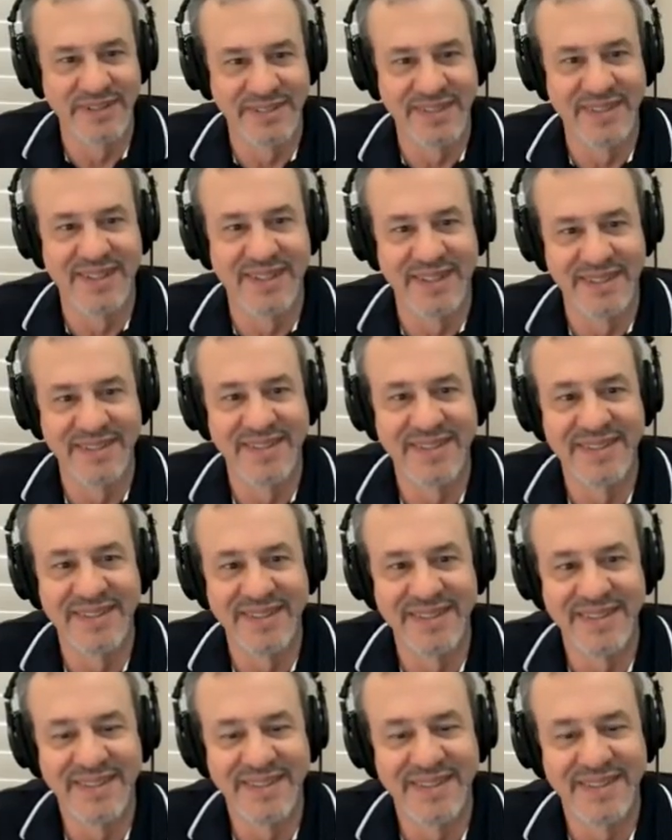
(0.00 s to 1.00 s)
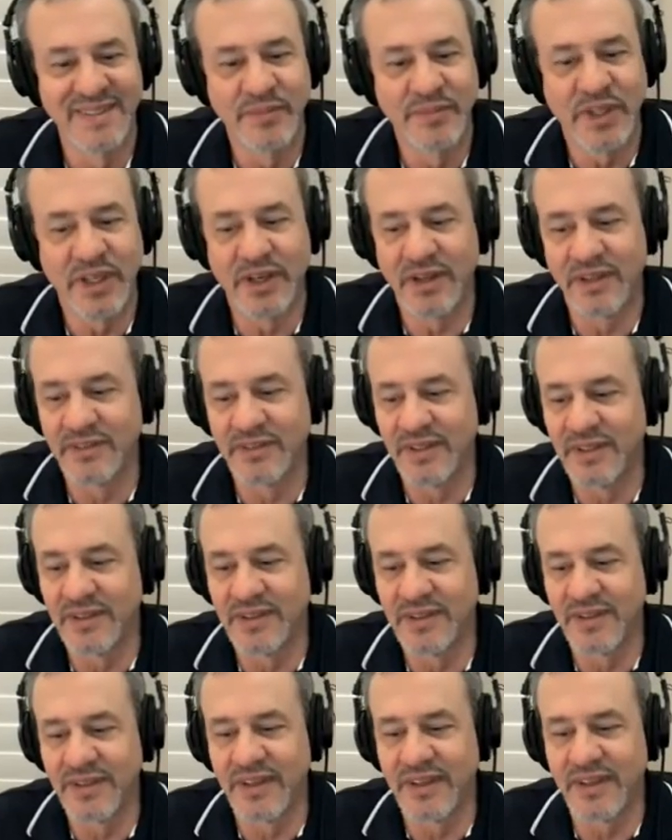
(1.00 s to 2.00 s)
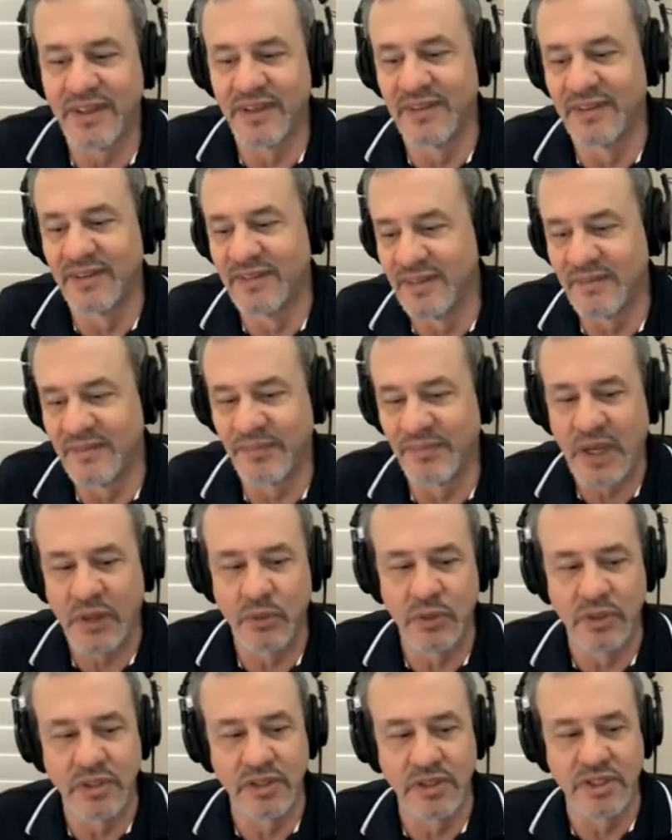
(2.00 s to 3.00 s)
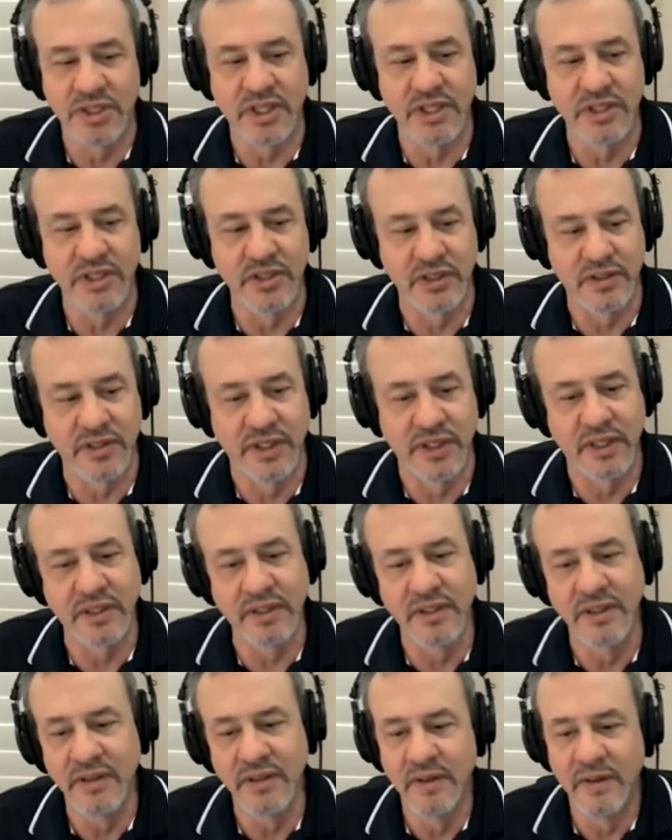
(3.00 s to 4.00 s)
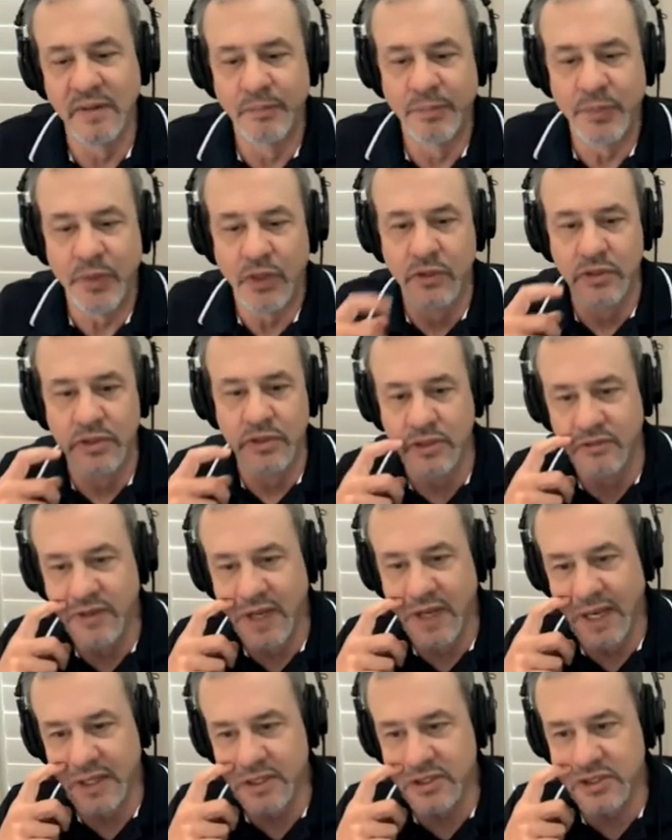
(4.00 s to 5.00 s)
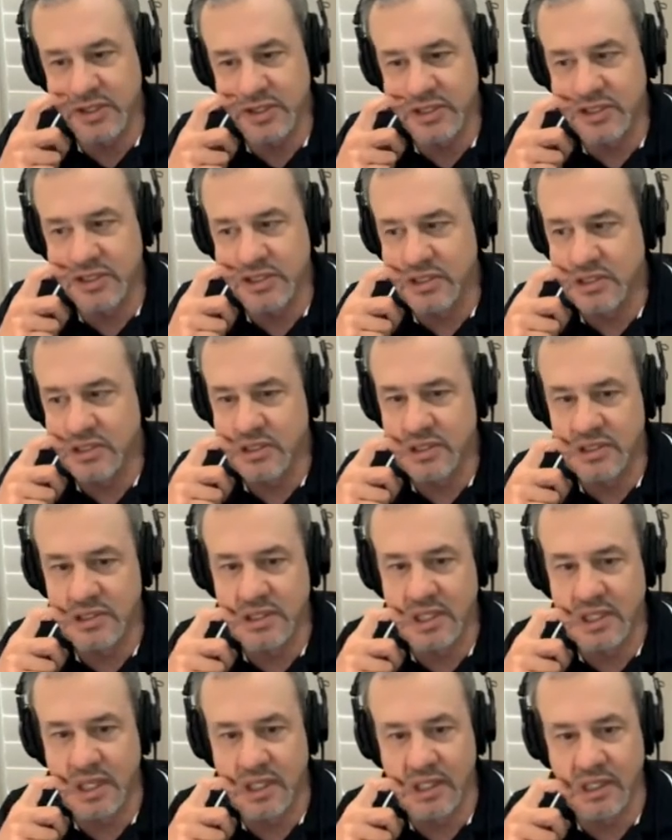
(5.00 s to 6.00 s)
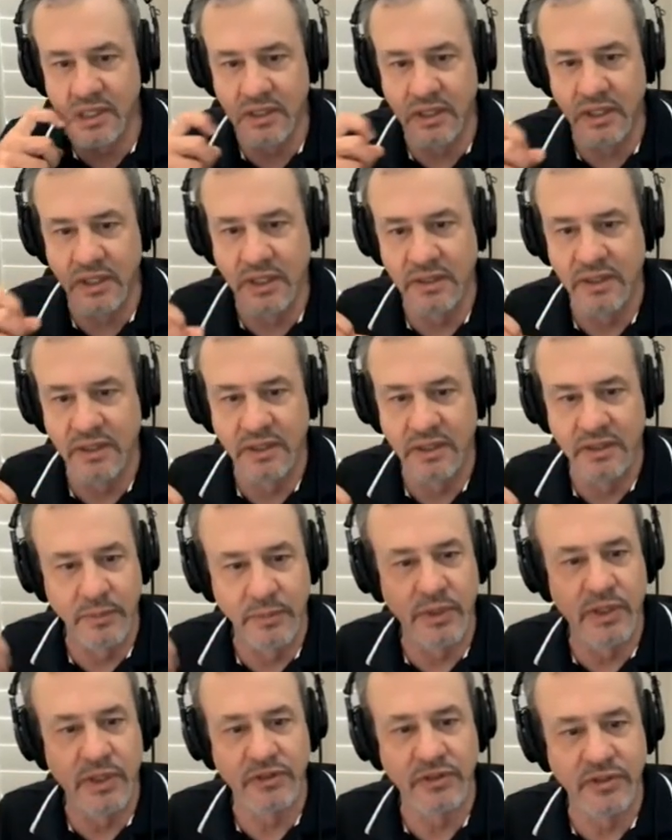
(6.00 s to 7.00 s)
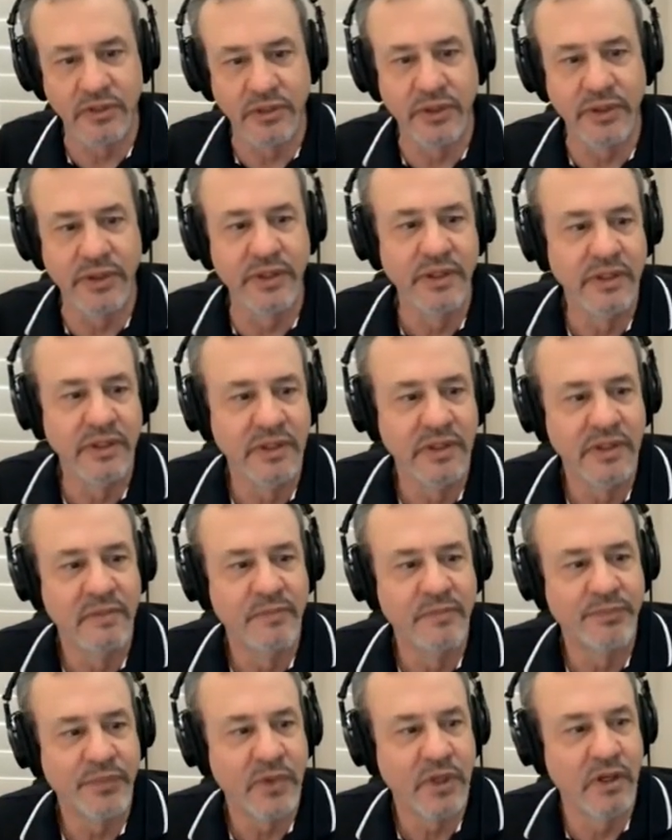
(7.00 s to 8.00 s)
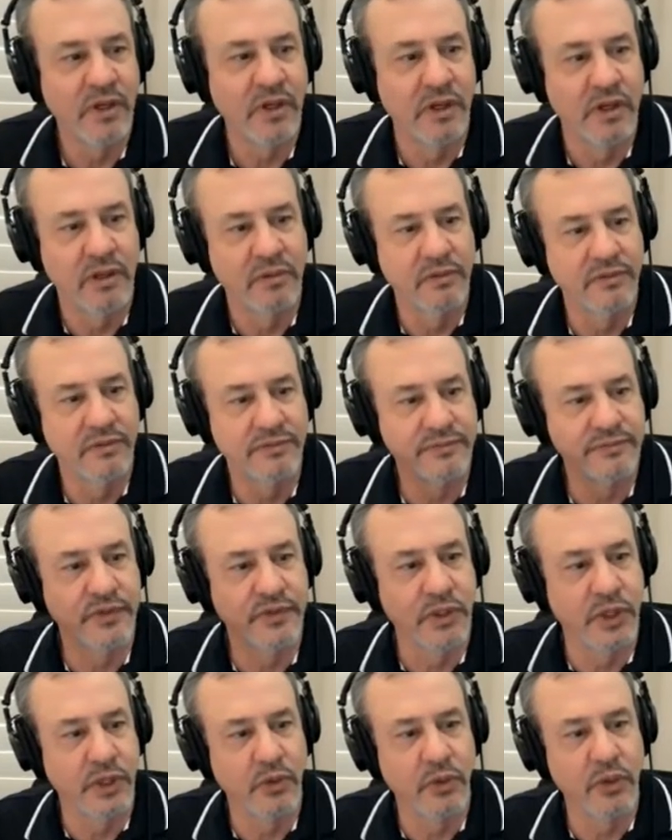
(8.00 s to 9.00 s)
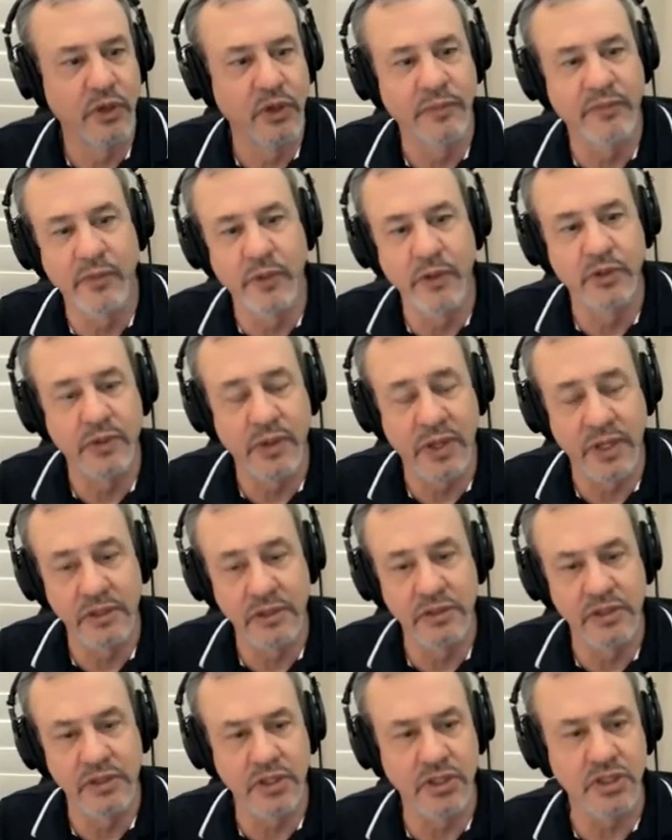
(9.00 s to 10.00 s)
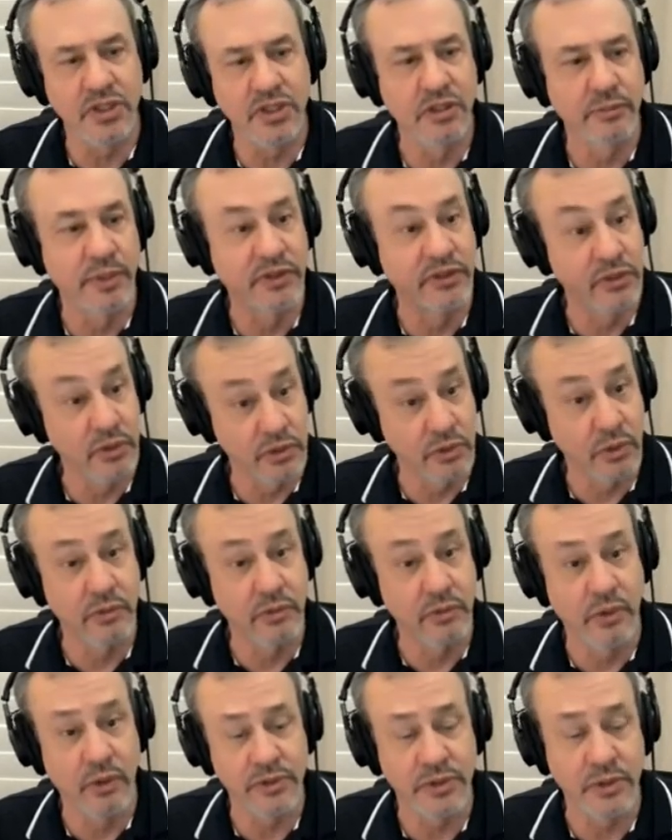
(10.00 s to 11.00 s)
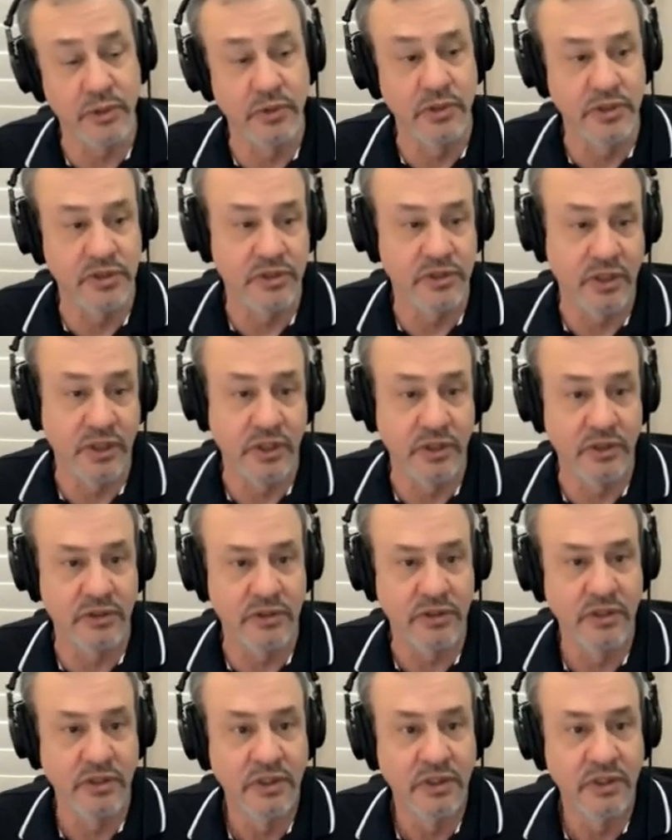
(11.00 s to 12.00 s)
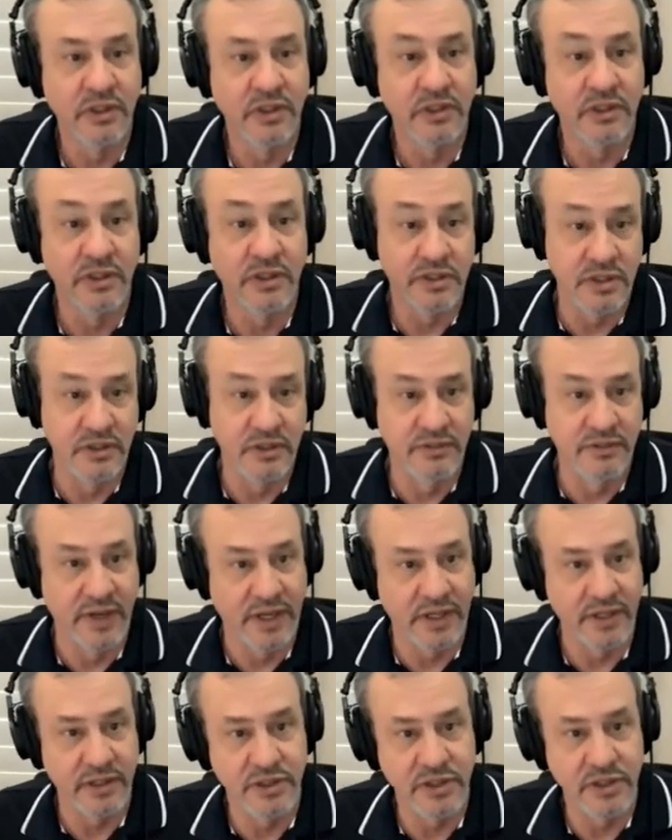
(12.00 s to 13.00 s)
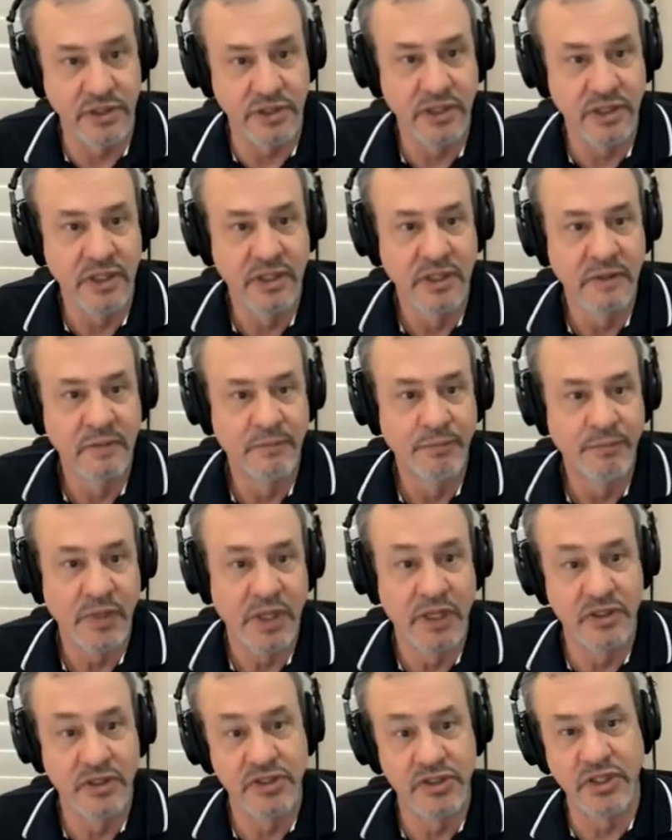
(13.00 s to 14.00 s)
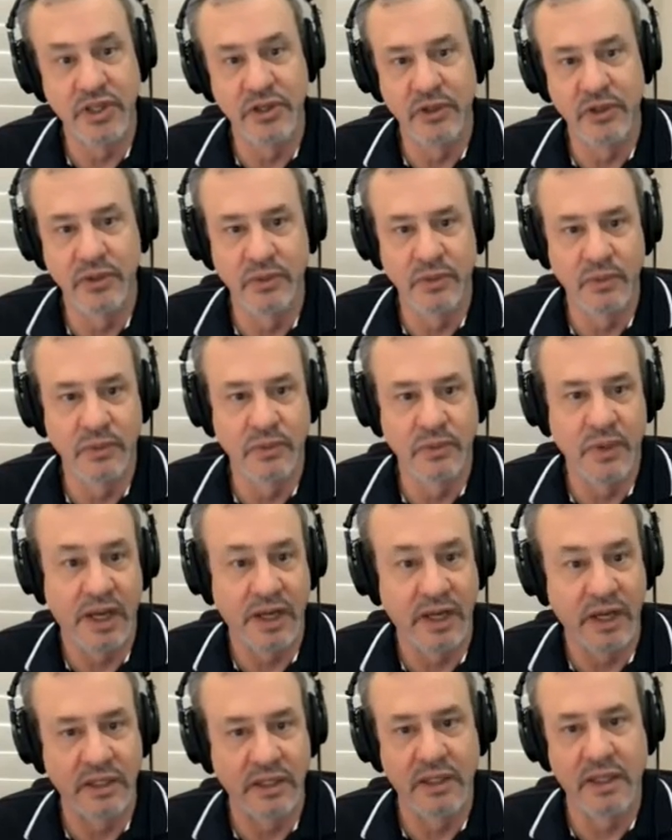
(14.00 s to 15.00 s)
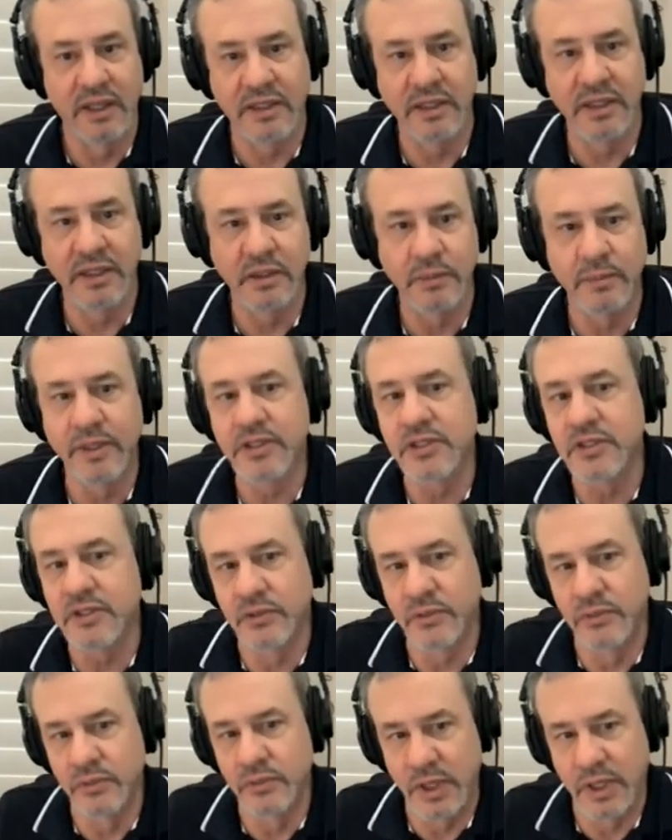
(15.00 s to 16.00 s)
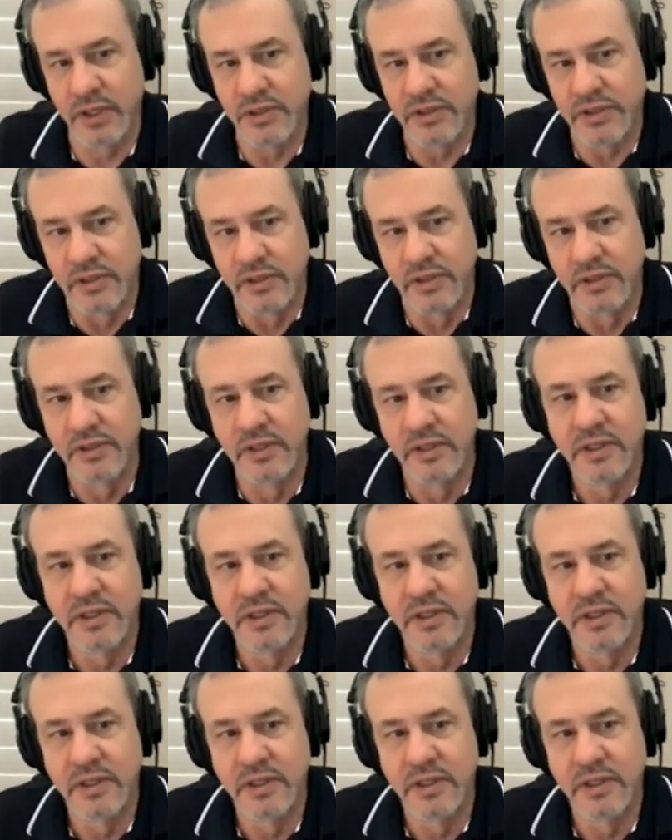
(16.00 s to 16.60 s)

Yeah. Yeah. And again, I wouldn't change a thing. There's advantages to staying in the military for a career before you transition, but there are also distinct disadvantages. And so I got lucky in a bunch of ways, and